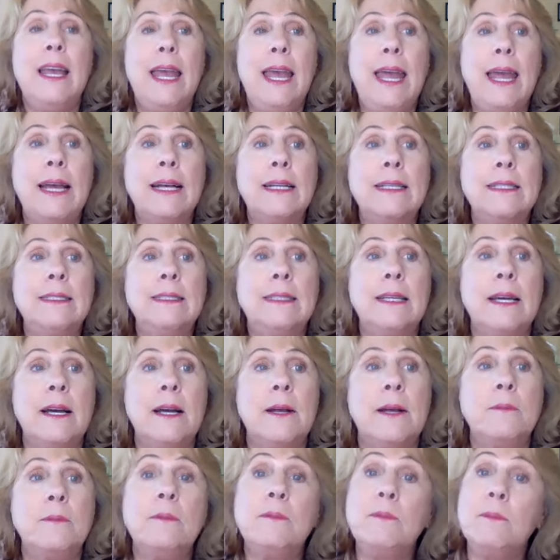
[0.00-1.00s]
And,
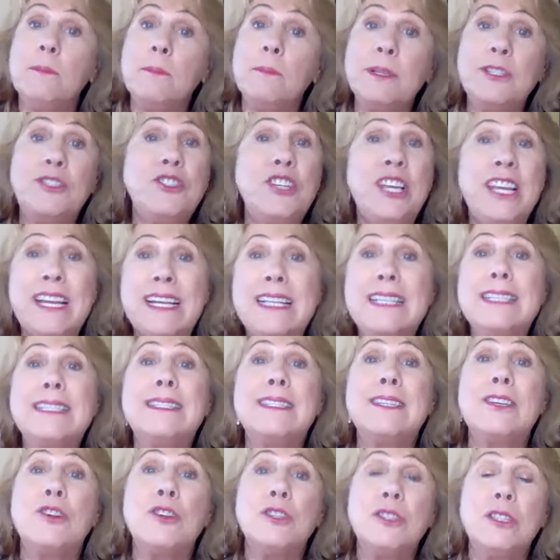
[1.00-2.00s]
um, but she
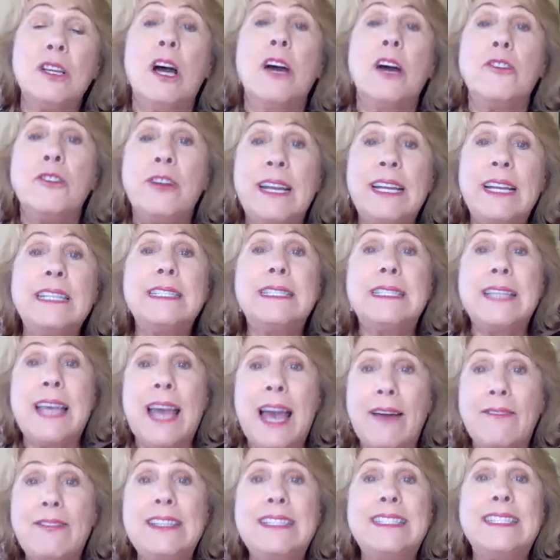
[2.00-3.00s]
is, her daughter is
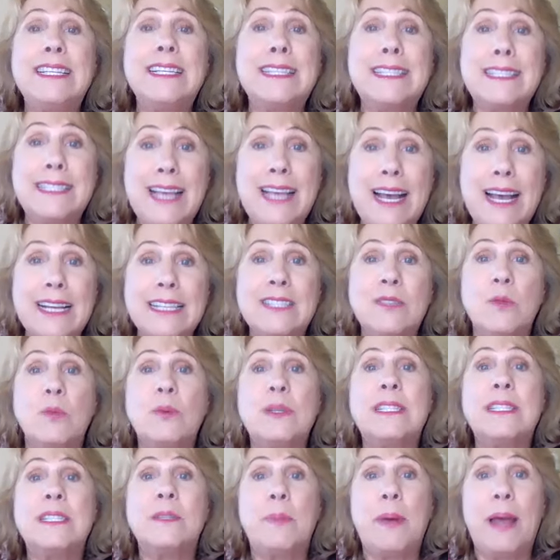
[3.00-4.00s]
having success
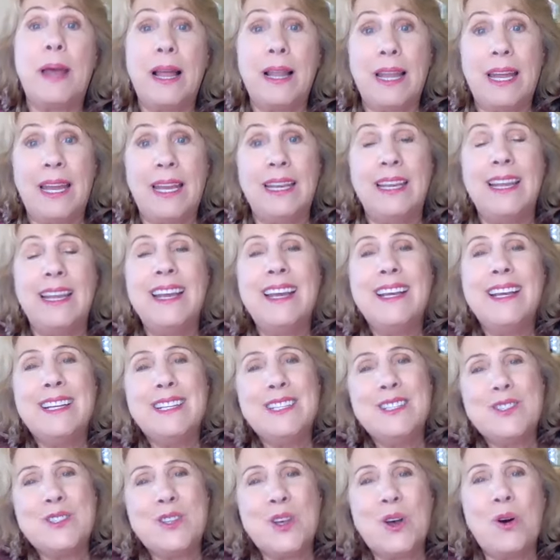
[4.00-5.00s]
with spelling.
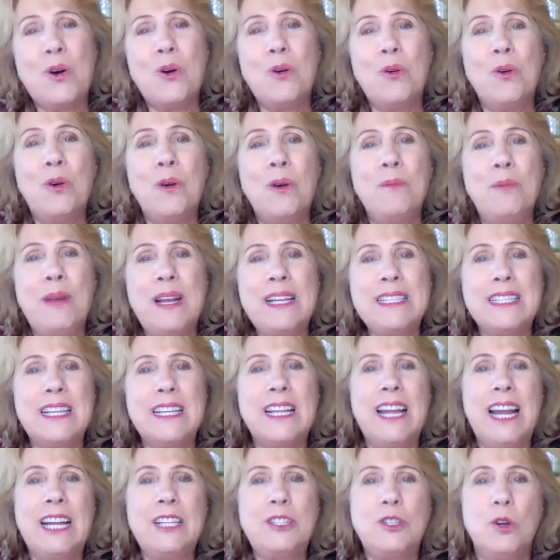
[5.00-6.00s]
So
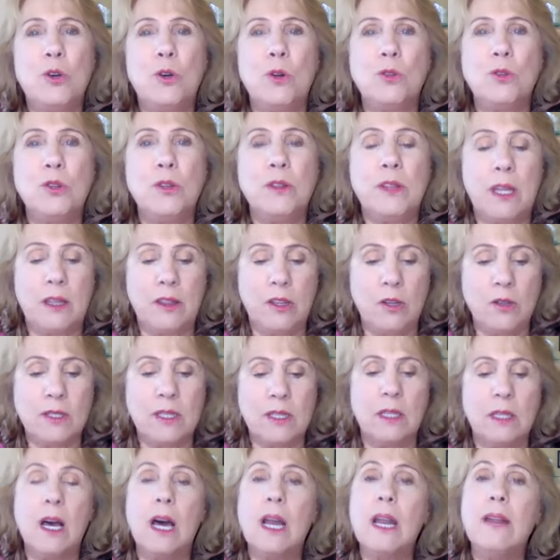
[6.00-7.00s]
basically I told her that there's
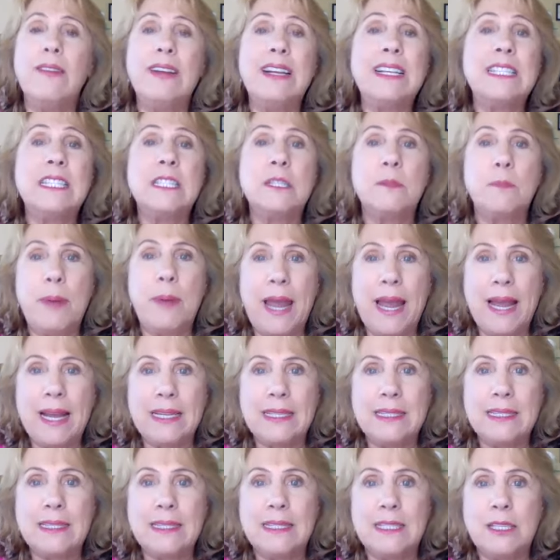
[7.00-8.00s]
a lot of
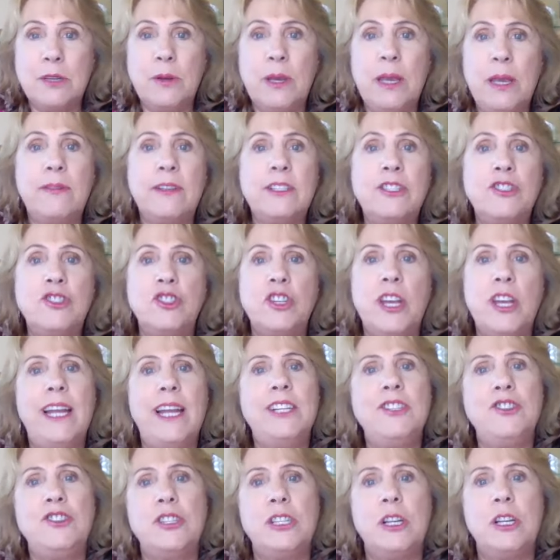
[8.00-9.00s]
expense to even
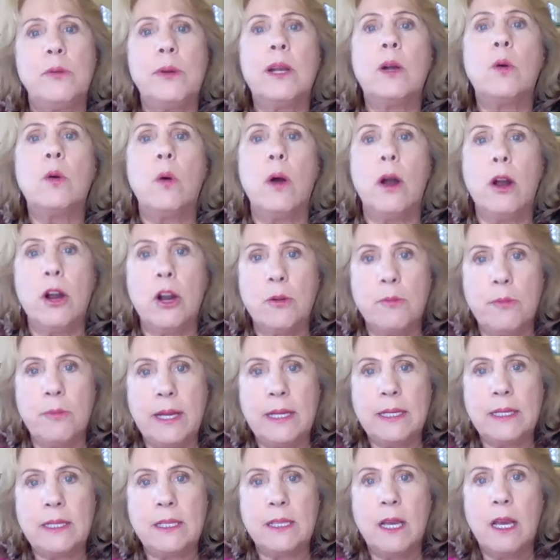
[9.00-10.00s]
changing a
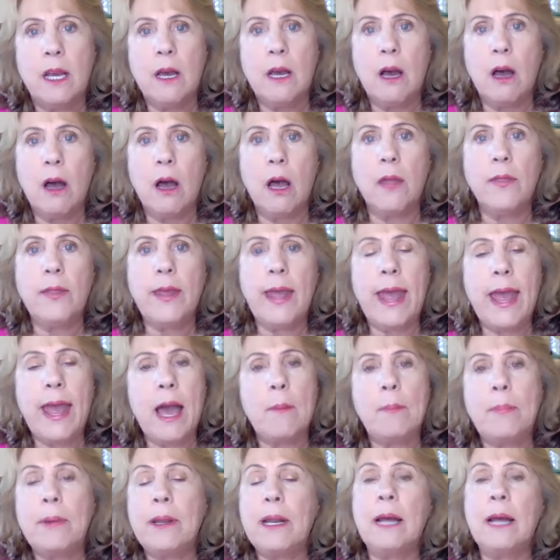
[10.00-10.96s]
requirement on the app.